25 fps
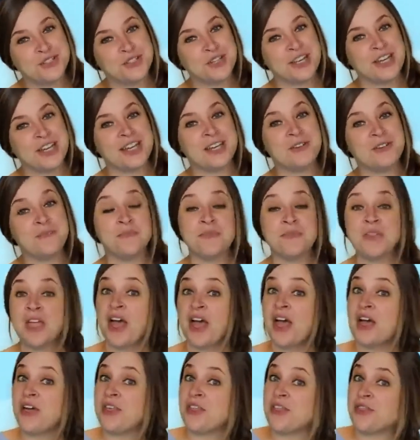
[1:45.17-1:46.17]
tree,
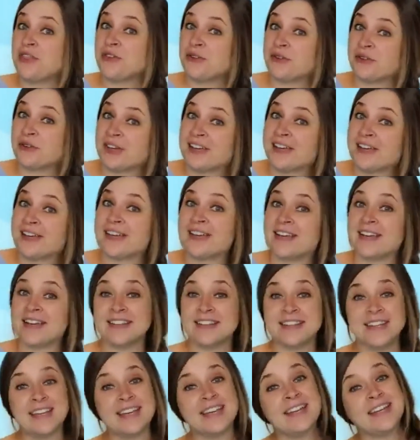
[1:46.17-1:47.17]
three
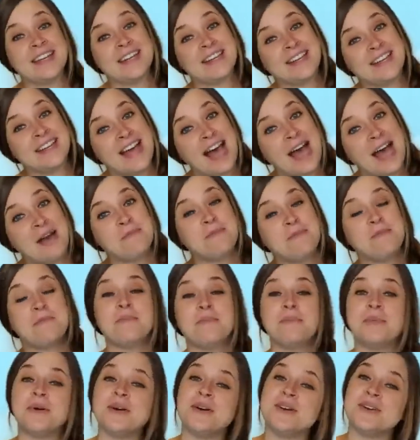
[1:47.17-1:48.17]
little
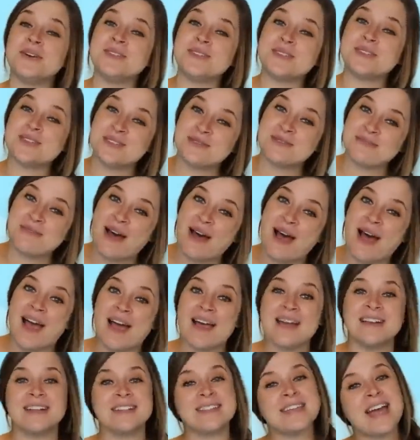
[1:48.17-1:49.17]
apples
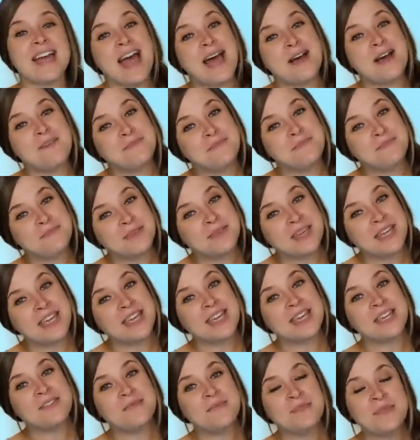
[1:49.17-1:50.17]
smiled at
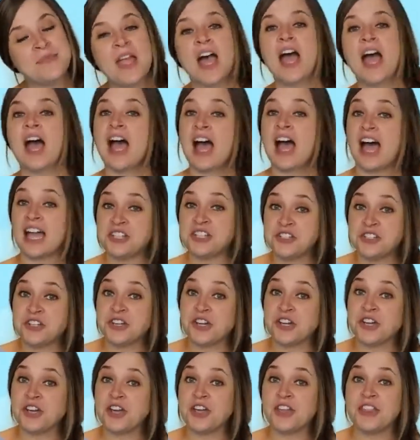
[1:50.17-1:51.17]
me. I
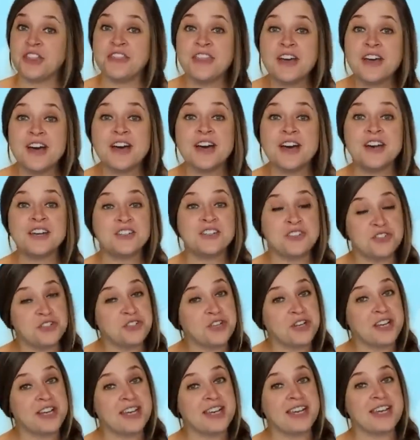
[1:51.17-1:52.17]
shook the
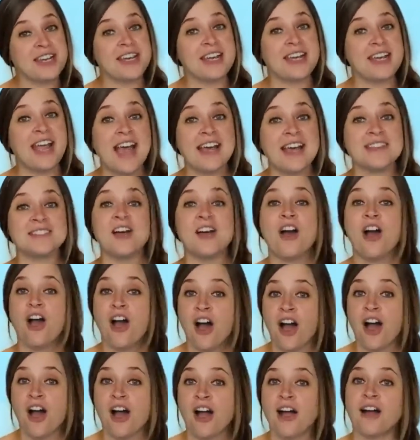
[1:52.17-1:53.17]
tree as
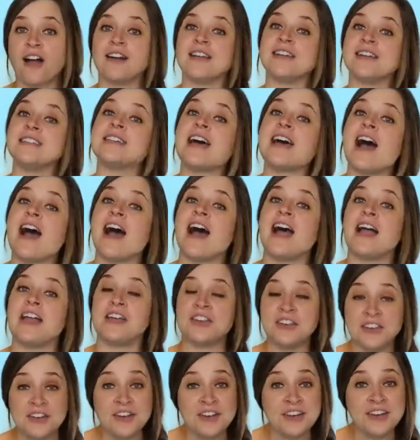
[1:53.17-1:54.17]
hard as I
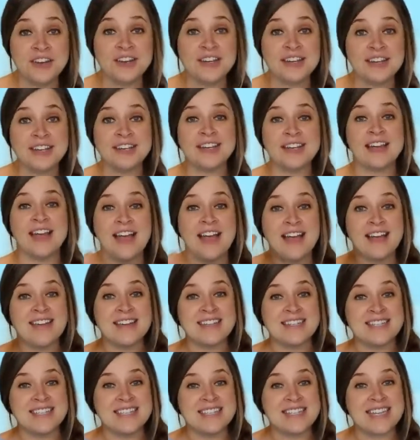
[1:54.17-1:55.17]
could.
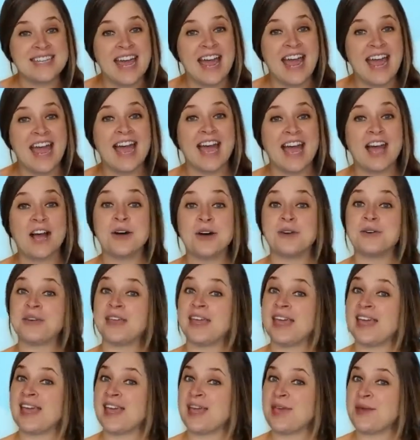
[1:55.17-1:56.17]
Down
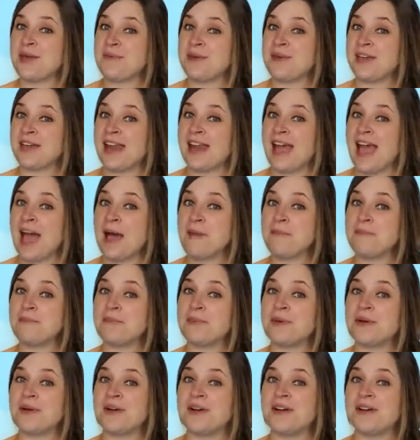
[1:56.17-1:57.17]
came an
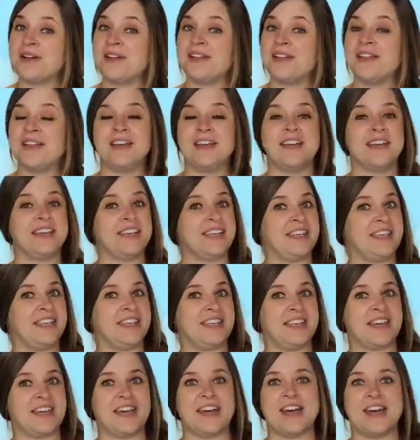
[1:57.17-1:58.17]
apple.
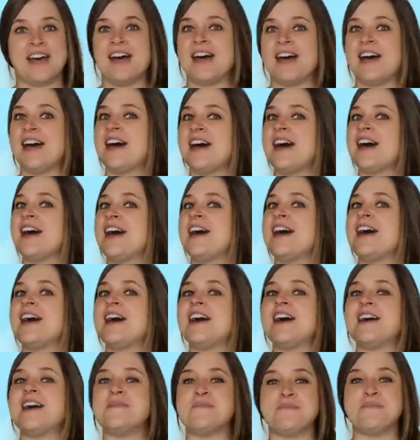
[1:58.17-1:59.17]

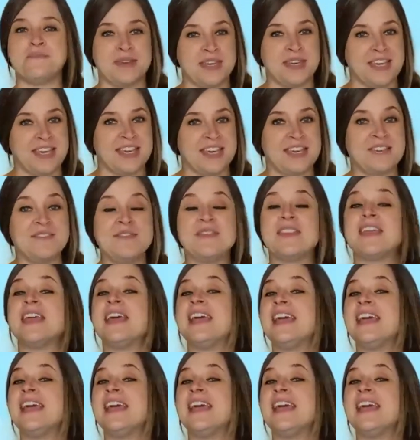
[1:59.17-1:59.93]
Yummy!